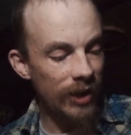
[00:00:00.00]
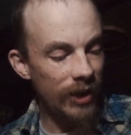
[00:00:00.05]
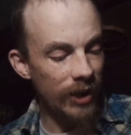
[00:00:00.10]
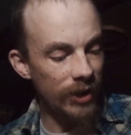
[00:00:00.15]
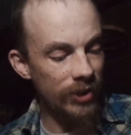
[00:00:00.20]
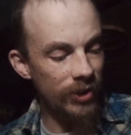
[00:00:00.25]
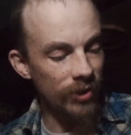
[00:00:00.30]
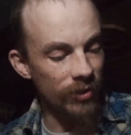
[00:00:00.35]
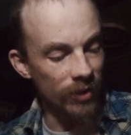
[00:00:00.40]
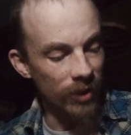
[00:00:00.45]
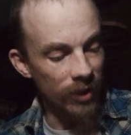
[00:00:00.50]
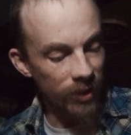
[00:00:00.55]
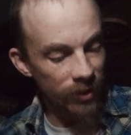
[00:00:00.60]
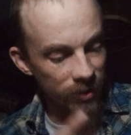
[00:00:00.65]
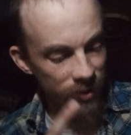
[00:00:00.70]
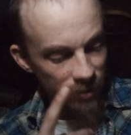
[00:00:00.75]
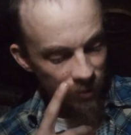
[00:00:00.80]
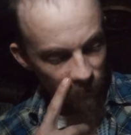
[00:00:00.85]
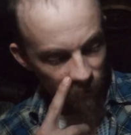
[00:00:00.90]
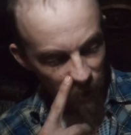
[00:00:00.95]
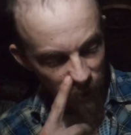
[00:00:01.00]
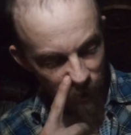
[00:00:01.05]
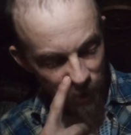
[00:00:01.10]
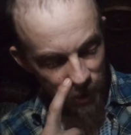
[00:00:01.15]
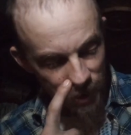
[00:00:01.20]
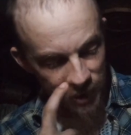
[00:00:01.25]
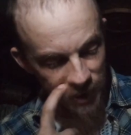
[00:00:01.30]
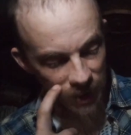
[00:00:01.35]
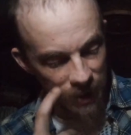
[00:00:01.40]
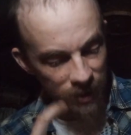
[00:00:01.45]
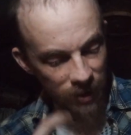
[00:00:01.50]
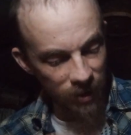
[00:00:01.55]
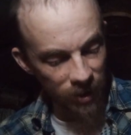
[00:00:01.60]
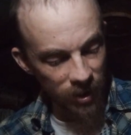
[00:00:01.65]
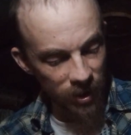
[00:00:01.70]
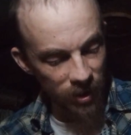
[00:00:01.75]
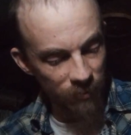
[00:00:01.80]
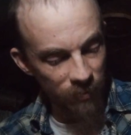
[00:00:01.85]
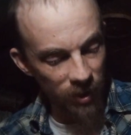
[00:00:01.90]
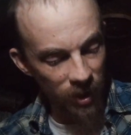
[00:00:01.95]
I shrugged. We were standing
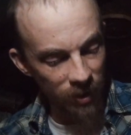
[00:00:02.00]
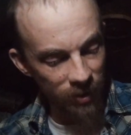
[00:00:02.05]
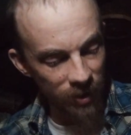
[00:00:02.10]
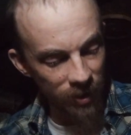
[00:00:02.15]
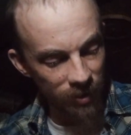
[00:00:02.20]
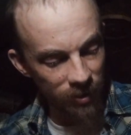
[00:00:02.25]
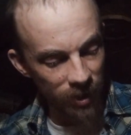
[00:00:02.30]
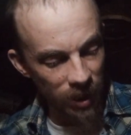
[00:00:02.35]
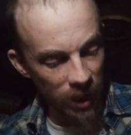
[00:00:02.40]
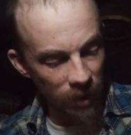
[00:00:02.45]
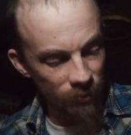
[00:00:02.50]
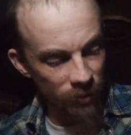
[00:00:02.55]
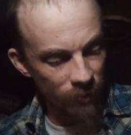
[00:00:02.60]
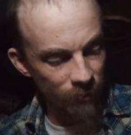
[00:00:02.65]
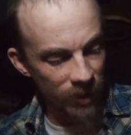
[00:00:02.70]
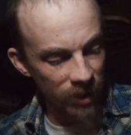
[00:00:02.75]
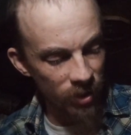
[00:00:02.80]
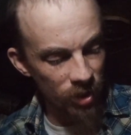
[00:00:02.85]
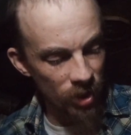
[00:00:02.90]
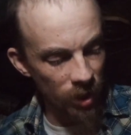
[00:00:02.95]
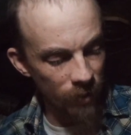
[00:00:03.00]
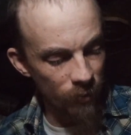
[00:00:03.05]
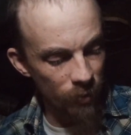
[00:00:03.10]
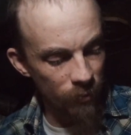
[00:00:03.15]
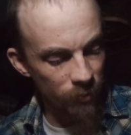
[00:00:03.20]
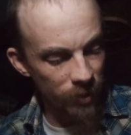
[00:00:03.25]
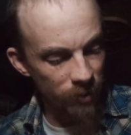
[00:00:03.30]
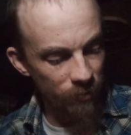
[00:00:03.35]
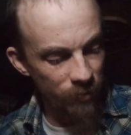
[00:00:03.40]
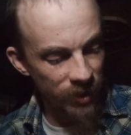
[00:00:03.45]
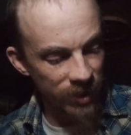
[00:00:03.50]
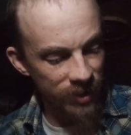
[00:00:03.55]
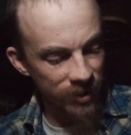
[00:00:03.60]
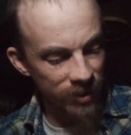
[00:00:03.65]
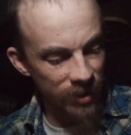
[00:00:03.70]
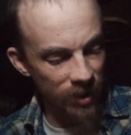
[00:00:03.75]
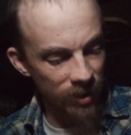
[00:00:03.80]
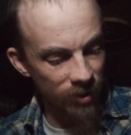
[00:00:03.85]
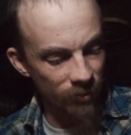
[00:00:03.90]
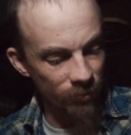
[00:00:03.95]
in the parking lot while my Doberman
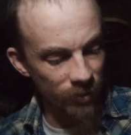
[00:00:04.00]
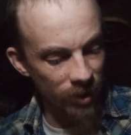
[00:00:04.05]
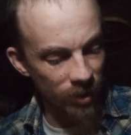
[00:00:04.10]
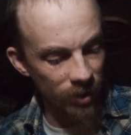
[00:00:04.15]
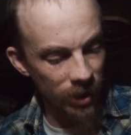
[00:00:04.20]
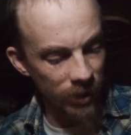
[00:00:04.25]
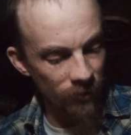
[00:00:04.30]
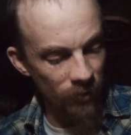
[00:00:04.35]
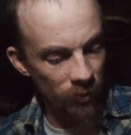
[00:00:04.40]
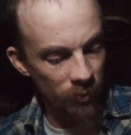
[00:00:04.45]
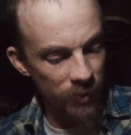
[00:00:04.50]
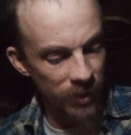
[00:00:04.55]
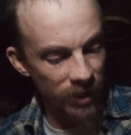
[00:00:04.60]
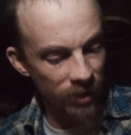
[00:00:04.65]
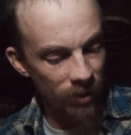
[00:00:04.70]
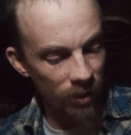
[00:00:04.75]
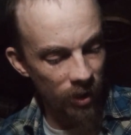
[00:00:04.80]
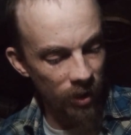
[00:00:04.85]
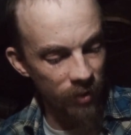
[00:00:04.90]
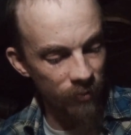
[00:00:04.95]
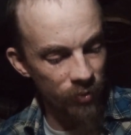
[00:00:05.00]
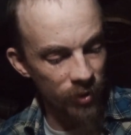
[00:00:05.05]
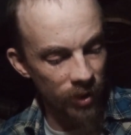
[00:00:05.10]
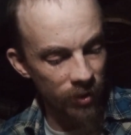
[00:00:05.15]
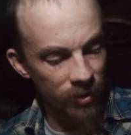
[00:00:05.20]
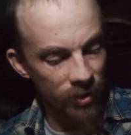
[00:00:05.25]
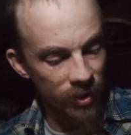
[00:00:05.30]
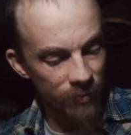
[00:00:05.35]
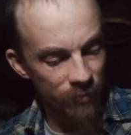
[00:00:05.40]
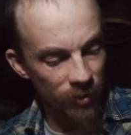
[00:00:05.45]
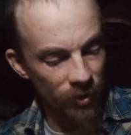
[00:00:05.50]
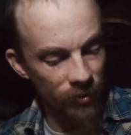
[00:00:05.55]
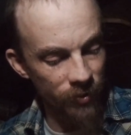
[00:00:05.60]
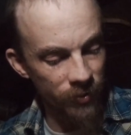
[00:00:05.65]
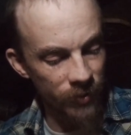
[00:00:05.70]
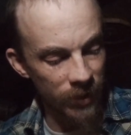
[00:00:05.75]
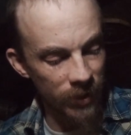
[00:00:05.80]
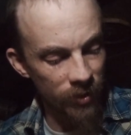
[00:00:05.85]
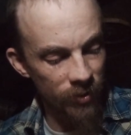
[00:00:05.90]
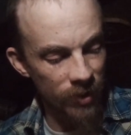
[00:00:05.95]
pissed on the wheel of a big Hard Brothers
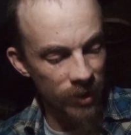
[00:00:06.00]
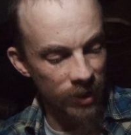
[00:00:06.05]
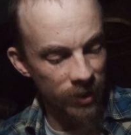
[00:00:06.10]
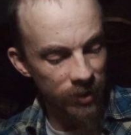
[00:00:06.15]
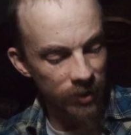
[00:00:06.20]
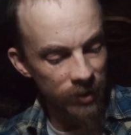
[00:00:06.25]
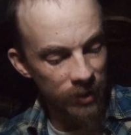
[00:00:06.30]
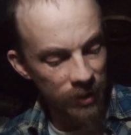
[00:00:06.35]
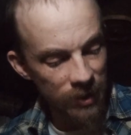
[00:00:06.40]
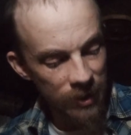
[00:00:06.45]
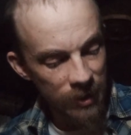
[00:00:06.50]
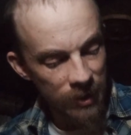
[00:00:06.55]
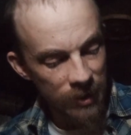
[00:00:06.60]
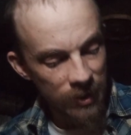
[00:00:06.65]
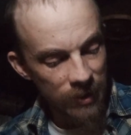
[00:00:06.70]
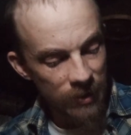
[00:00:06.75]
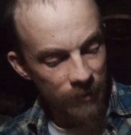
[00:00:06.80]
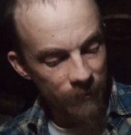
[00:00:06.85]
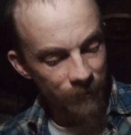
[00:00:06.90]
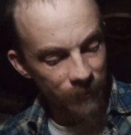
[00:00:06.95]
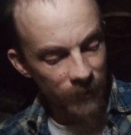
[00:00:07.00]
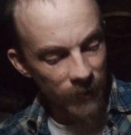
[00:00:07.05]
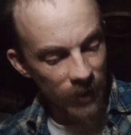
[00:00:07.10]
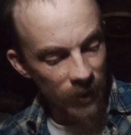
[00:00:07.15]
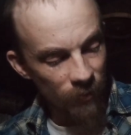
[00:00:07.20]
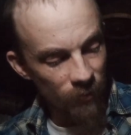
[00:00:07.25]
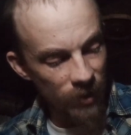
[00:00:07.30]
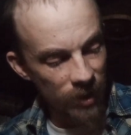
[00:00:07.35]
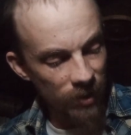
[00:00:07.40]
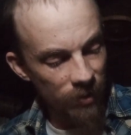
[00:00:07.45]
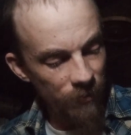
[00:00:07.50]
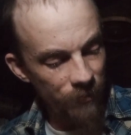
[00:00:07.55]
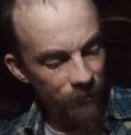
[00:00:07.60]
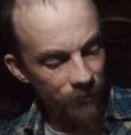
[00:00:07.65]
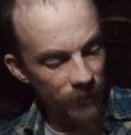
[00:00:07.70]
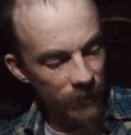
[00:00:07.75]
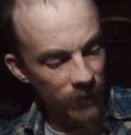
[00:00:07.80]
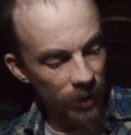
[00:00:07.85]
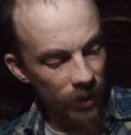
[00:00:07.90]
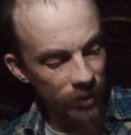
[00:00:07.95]
poultry truck. Well,
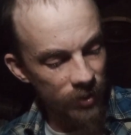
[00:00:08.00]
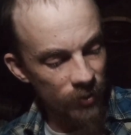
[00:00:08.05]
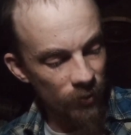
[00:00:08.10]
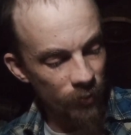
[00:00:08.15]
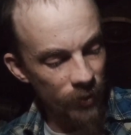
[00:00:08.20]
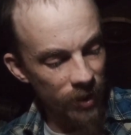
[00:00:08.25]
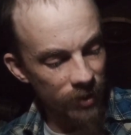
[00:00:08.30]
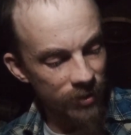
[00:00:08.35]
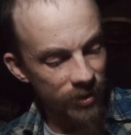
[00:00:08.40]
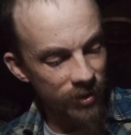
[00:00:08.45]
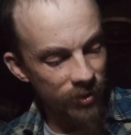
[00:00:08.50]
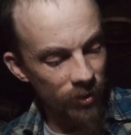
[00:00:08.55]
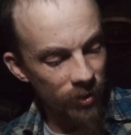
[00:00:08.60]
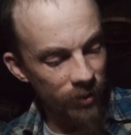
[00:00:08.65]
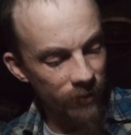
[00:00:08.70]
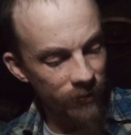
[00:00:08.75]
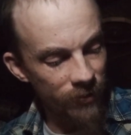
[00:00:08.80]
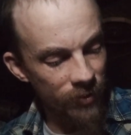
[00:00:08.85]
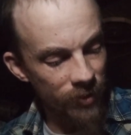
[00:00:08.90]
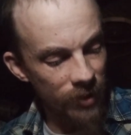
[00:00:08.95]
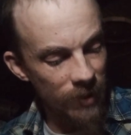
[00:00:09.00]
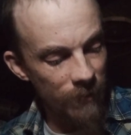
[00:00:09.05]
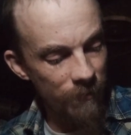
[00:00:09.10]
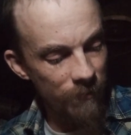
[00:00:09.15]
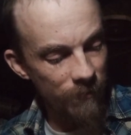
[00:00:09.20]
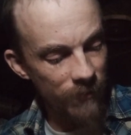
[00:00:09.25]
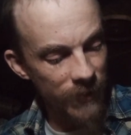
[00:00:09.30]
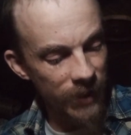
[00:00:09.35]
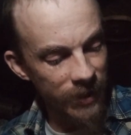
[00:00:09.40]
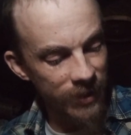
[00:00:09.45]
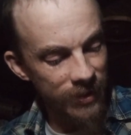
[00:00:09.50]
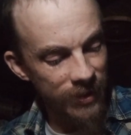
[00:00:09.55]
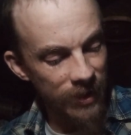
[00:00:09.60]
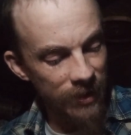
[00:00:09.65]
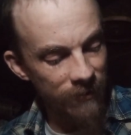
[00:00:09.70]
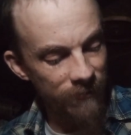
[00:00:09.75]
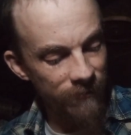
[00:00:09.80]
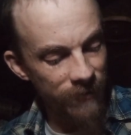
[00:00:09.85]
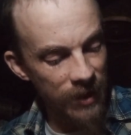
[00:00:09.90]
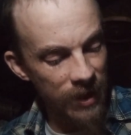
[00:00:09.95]
it's a weird sort of trip, I
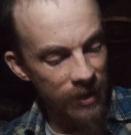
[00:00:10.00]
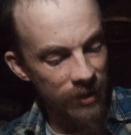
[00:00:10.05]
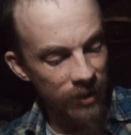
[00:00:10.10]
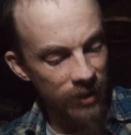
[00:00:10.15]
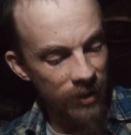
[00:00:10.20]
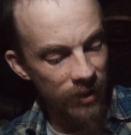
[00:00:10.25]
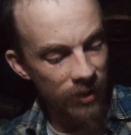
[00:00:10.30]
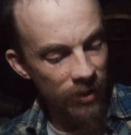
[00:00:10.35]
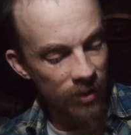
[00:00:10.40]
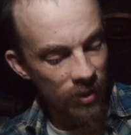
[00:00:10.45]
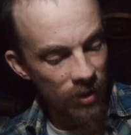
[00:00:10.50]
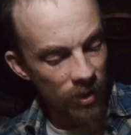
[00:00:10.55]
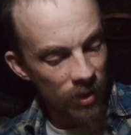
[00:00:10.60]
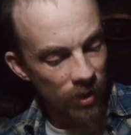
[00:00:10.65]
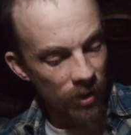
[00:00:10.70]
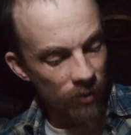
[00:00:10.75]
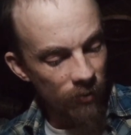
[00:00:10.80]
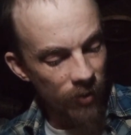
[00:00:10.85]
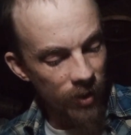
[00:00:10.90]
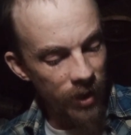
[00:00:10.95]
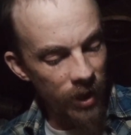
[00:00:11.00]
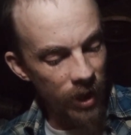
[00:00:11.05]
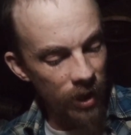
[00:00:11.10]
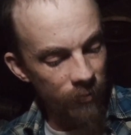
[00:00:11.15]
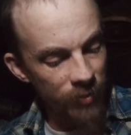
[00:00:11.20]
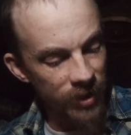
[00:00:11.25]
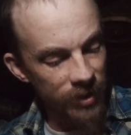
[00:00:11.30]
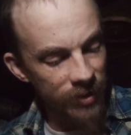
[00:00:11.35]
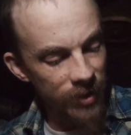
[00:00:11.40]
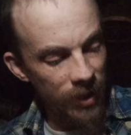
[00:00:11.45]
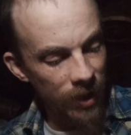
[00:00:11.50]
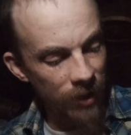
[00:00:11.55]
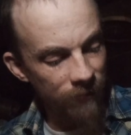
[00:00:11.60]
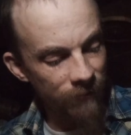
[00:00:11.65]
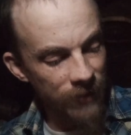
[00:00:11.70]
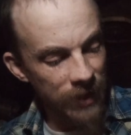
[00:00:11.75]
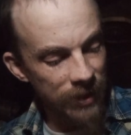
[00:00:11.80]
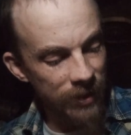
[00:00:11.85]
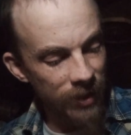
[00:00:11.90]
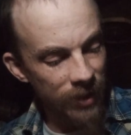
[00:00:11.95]
said finally. What happened is that I
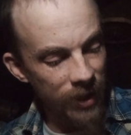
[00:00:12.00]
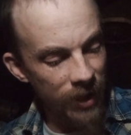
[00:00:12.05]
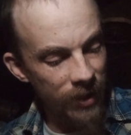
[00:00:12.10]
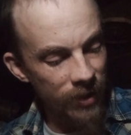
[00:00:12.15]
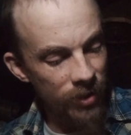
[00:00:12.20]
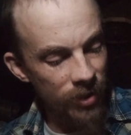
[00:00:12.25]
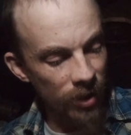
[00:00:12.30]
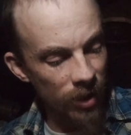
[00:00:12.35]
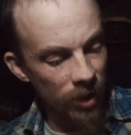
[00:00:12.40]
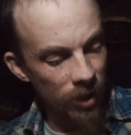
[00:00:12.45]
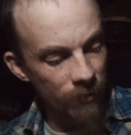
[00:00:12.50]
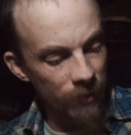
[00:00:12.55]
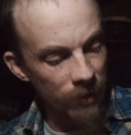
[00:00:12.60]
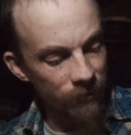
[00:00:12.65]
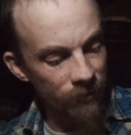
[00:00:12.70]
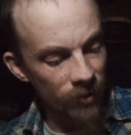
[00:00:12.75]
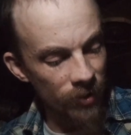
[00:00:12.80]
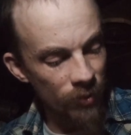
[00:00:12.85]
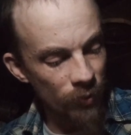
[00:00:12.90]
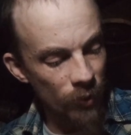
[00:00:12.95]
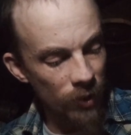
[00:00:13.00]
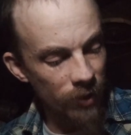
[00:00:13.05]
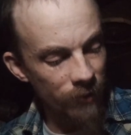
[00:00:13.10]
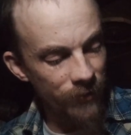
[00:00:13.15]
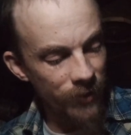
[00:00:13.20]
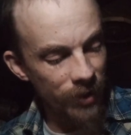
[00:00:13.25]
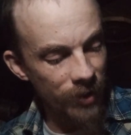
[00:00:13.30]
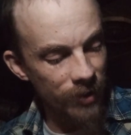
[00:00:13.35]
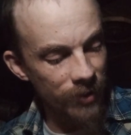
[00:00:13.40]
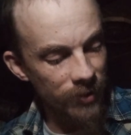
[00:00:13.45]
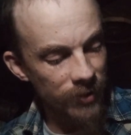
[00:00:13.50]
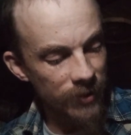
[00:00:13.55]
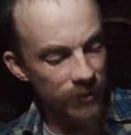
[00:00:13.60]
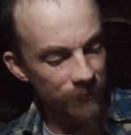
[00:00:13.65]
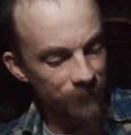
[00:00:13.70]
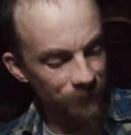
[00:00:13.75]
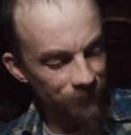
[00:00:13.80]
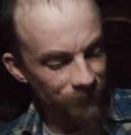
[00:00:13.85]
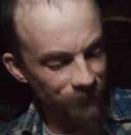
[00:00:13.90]
finally got a job after 12 years.